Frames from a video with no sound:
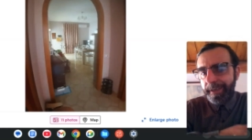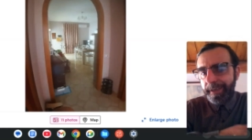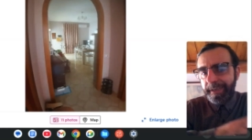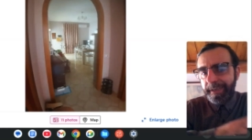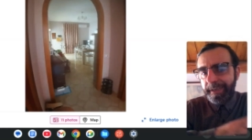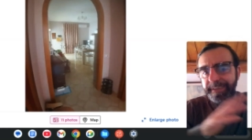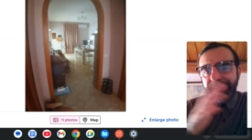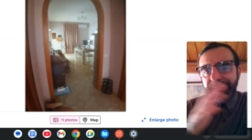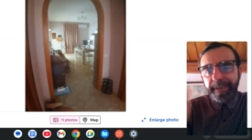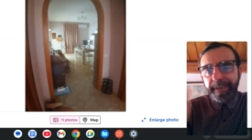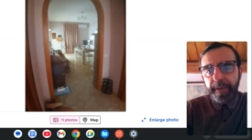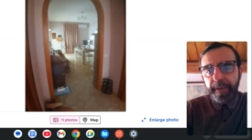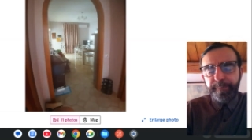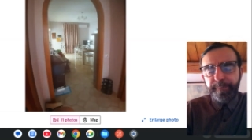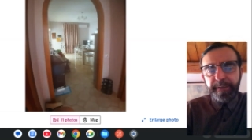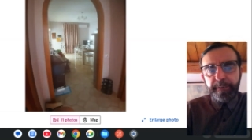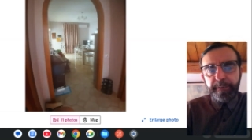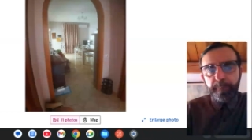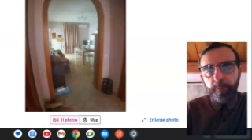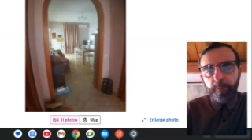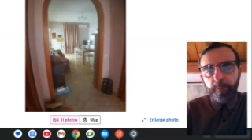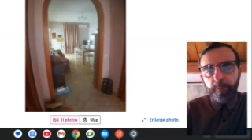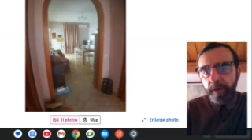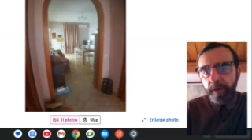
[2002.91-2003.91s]
as I
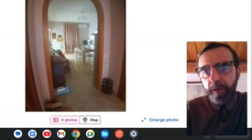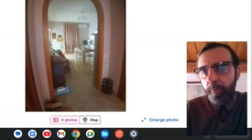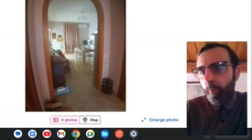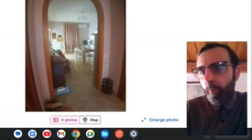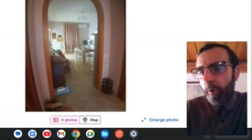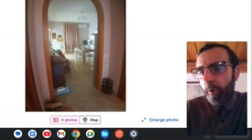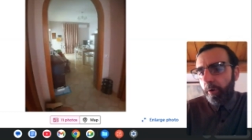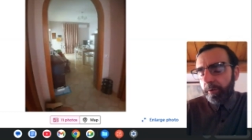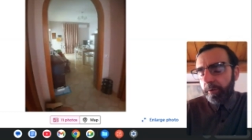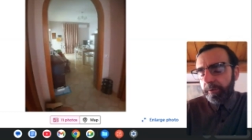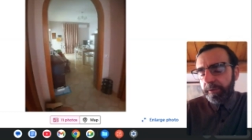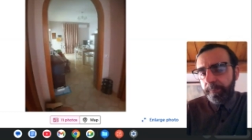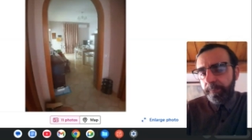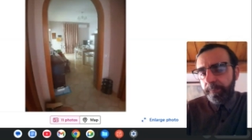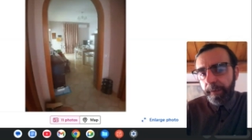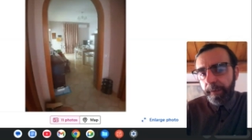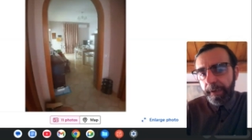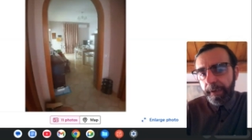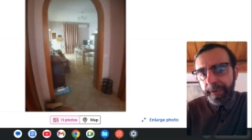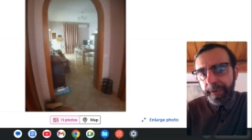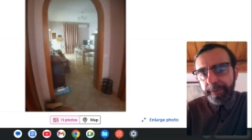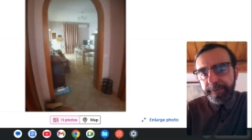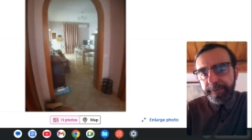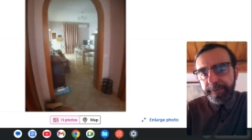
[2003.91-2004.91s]
absolutely want,
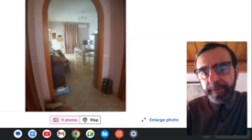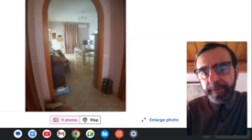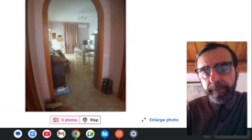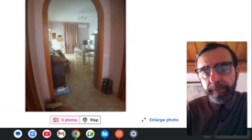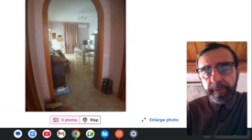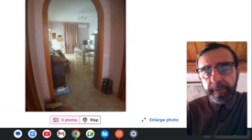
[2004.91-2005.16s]
but